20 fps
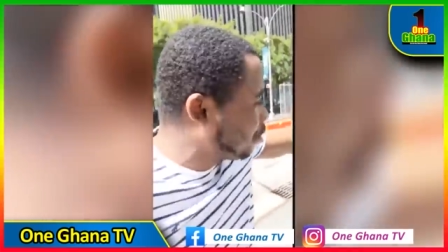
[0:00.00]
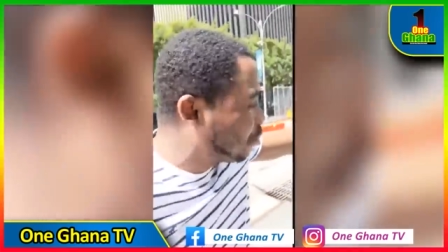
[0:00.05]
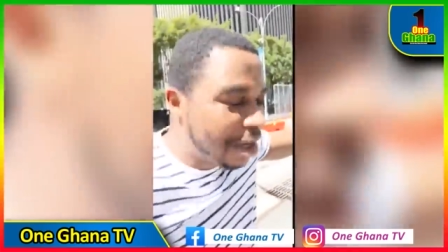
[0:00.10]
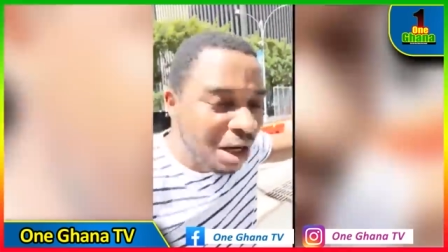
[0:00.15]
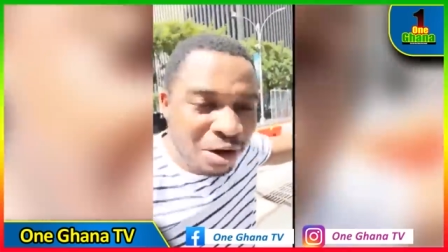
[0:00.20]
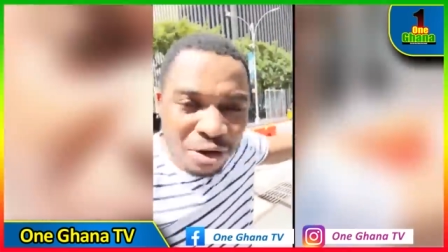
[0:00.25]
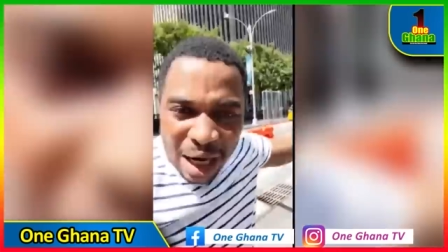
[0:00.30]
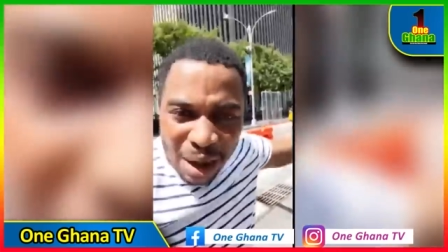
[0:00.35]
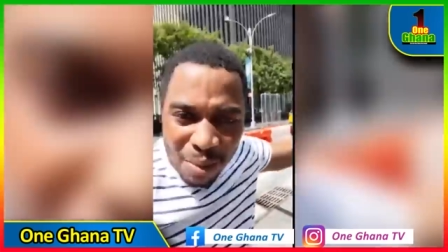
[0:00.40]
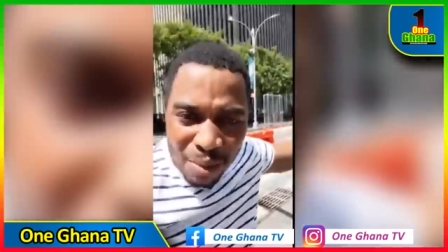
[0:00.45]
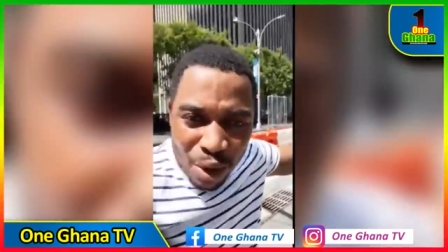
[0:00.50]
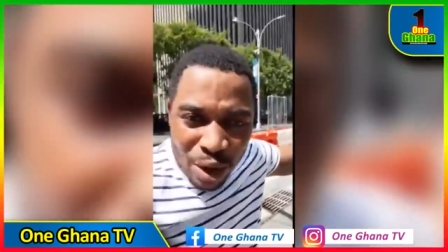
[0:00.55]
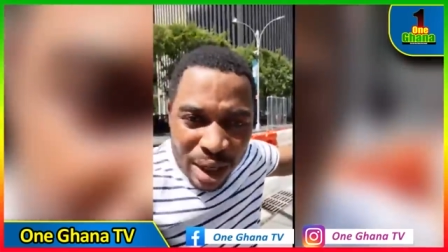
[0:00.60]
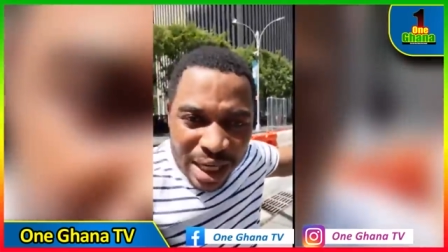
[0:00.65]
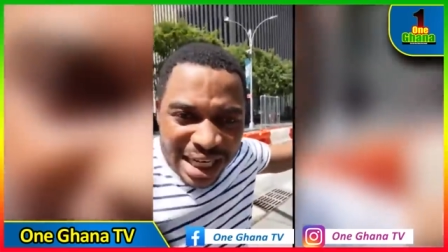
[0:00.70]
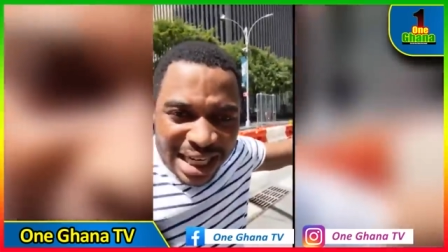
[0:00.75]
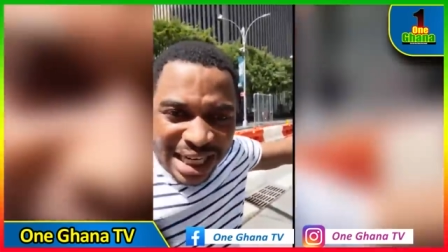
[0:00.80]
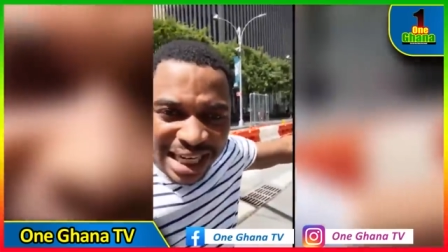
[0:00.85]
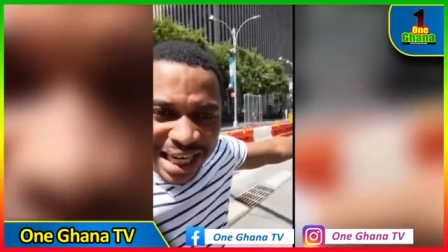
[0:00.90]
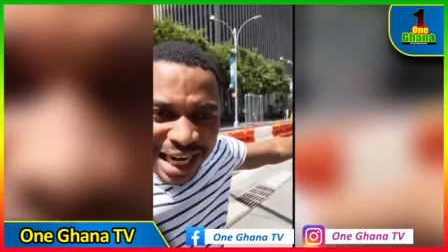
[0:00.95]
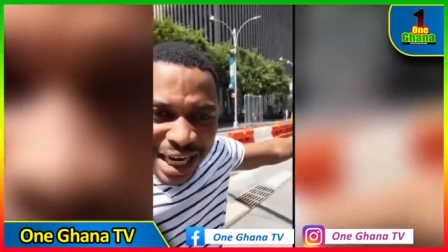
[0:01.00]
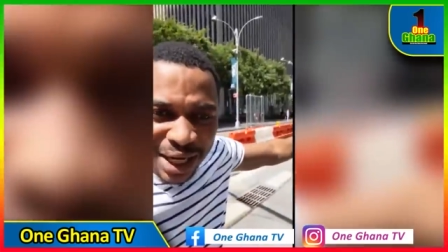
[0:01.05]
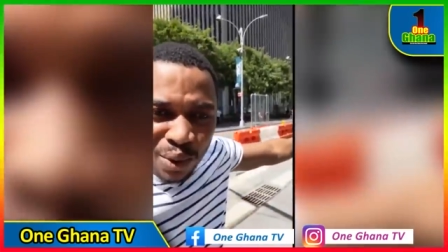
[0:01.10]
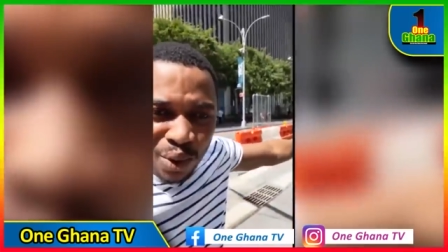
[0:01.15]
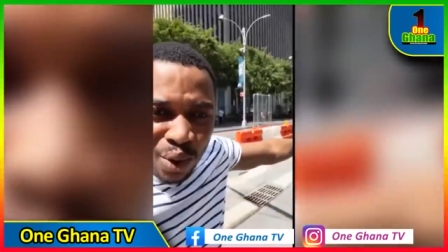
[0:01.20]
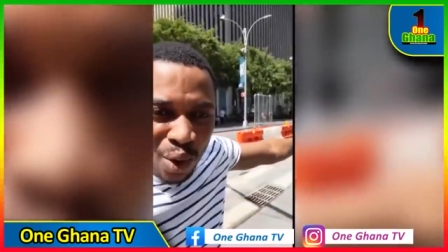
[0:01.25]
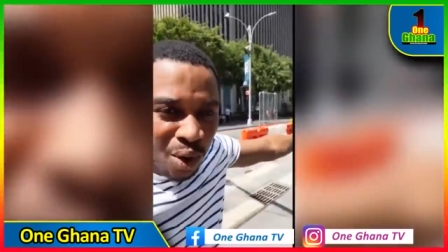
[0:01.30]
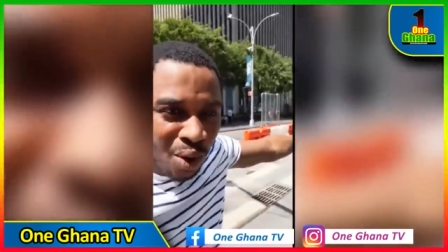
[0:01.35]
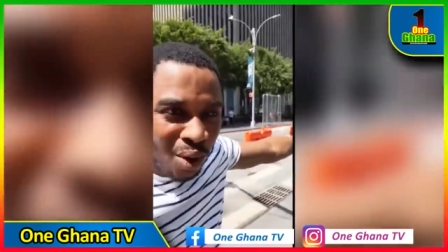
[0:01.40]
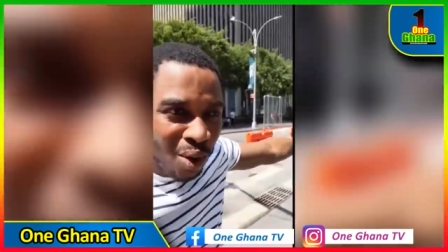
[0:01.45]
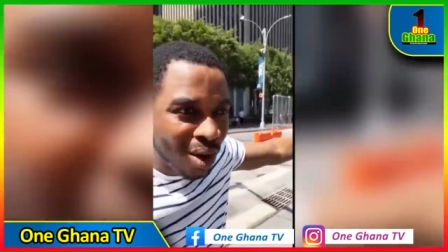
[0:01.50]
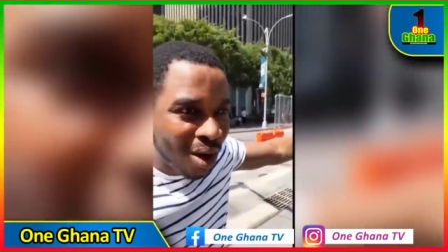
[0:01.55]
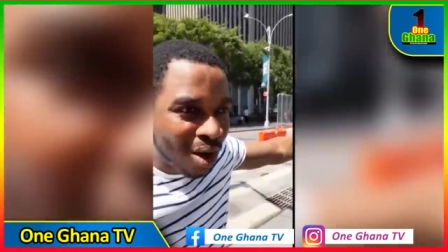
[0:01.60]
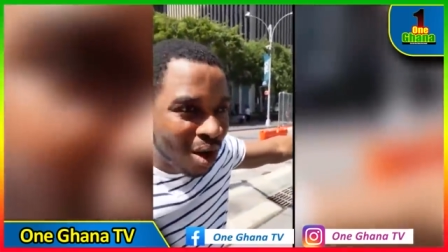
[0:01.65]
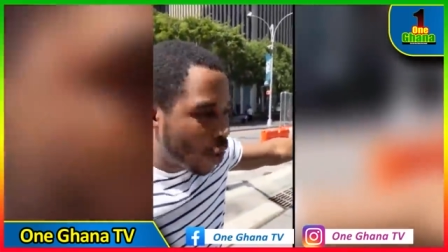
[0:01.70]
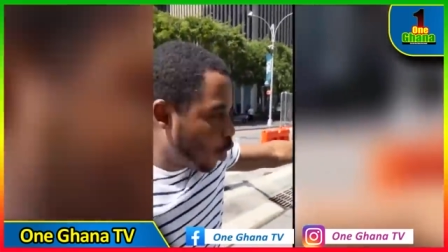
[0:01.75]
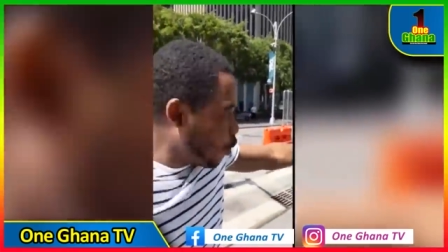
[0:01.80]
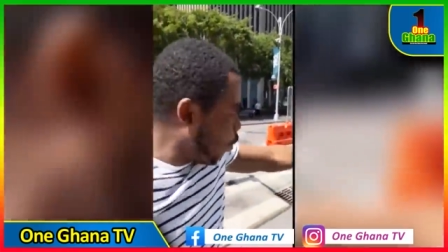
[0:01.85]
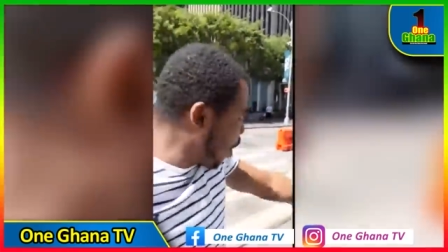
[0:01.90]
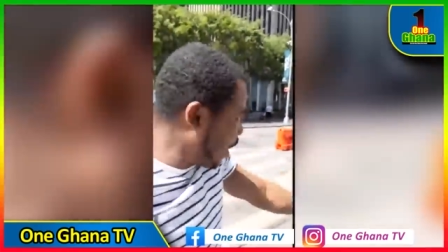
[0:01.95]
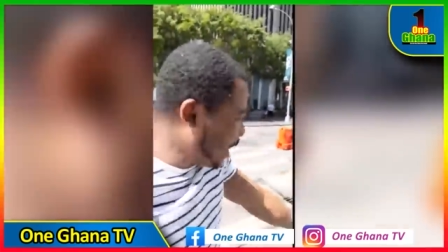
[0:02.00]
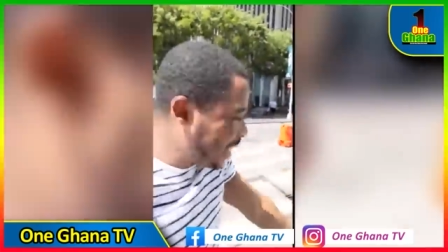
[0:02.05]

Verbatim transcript: so you know not Bruni the yellow chrono. Or